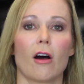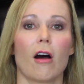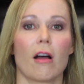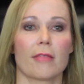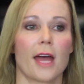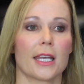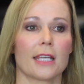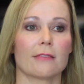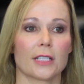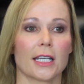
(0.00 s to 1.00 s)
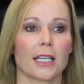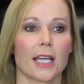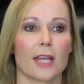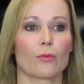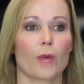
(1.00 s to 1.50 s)
on that evening,
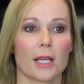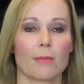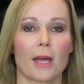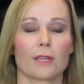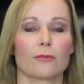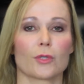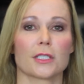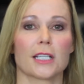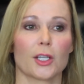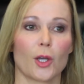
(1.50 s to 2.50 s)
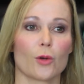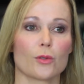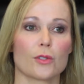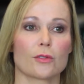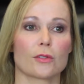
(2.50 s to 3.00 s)
and running back and forth to get
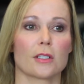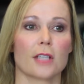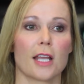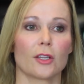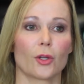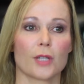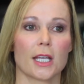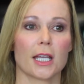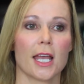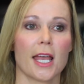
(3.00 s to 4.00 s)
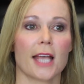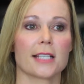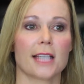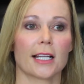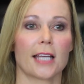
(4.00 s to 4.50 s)
coats and learning
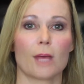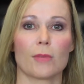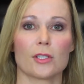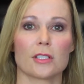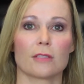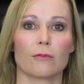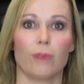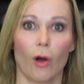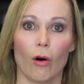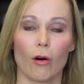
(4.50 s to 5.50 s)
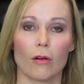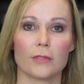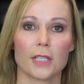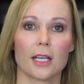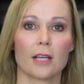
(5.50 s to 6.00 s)
exactly how much is
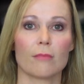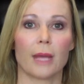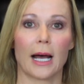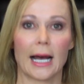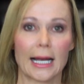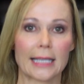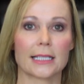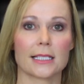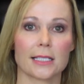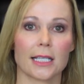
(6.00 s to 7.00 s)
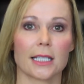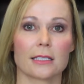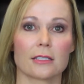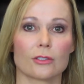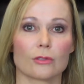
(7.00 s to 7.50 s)
involved behind the
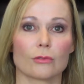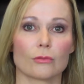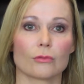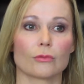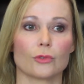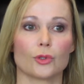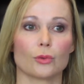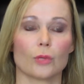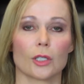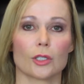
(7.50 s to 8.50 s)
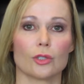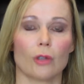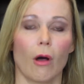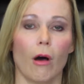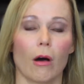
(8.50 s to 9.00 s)
scenes to do a good job.